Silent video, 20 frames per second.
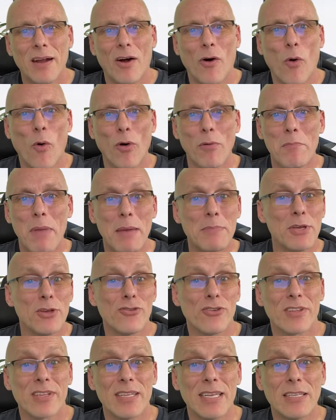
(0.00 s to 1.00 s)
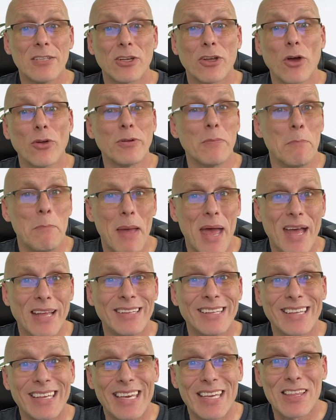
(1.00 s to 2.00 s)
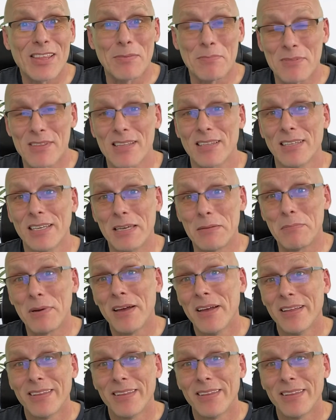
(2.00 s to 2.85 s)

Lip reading: Or maybe you just need to go to bed and get some sleep.